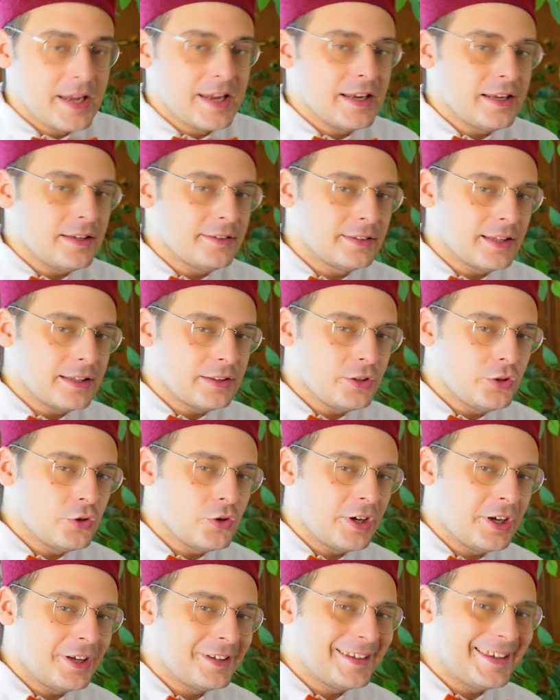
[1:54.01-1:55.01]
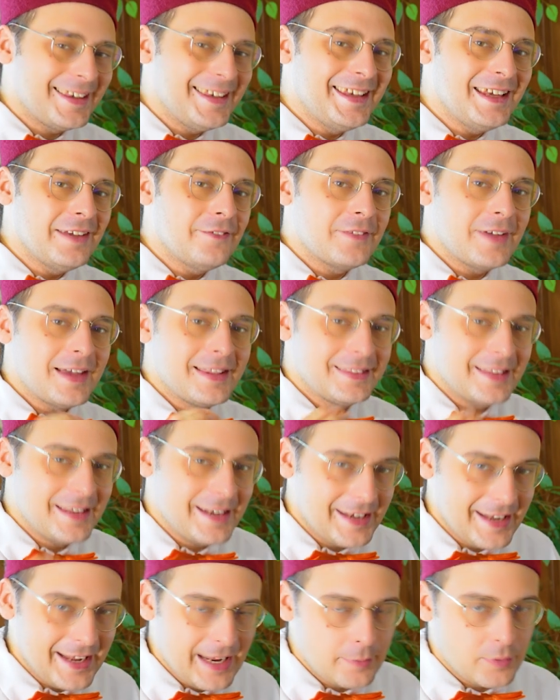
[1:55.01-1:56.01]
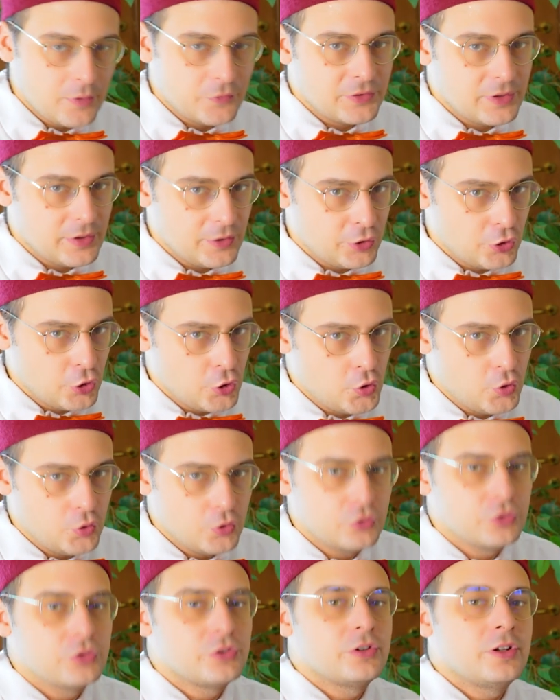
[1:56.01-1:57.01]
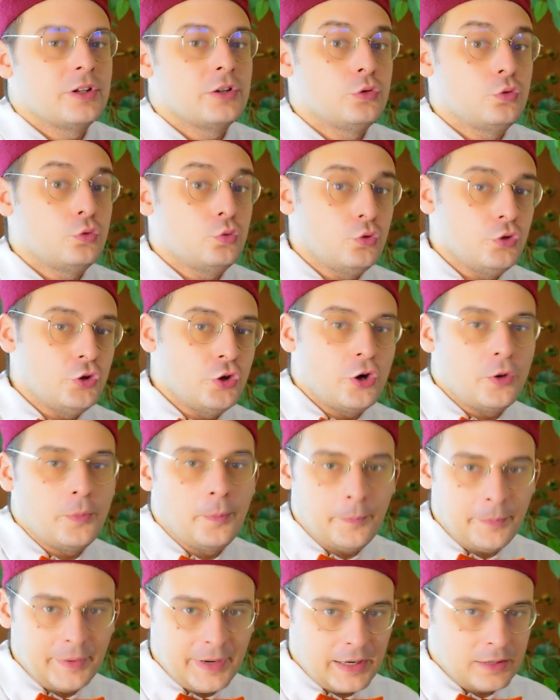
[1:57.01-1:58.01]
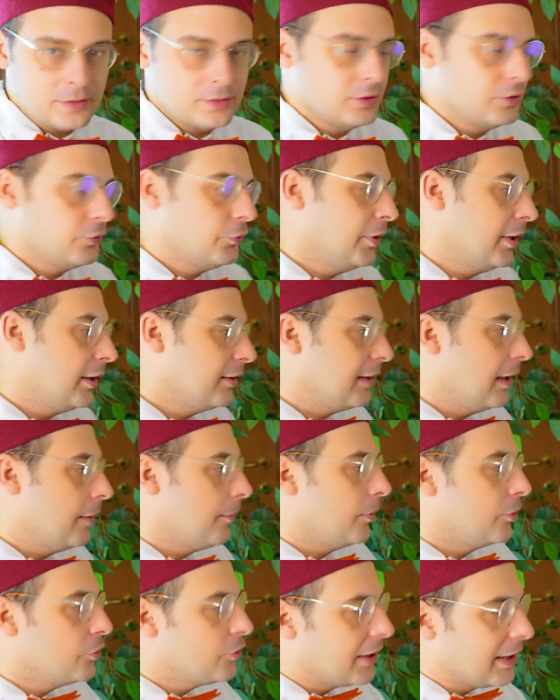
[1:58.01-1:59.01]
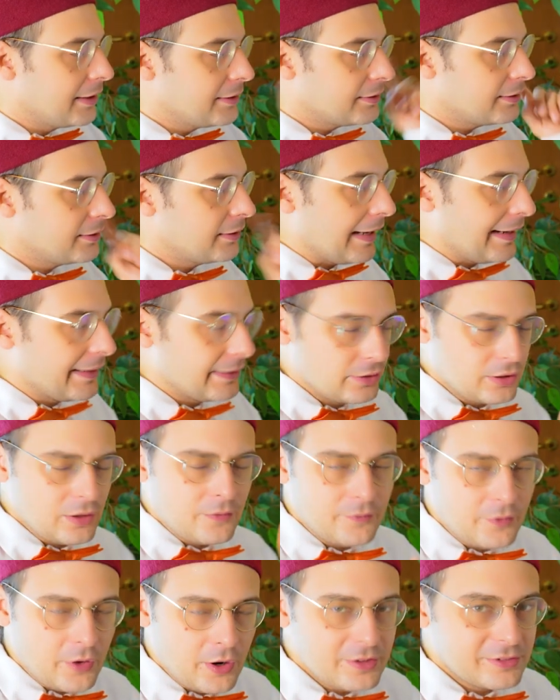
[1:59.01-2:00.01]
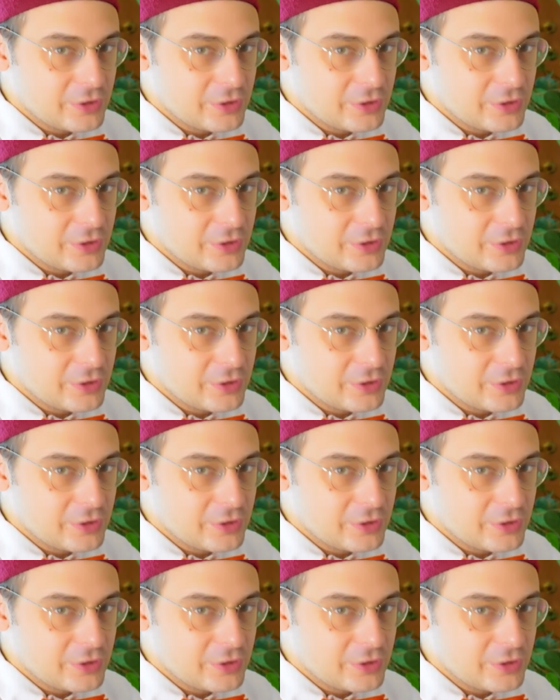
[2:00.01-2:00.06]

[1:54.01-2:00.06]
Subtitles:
is that you give the name of the notes to your practice. For example, you can sing the top voice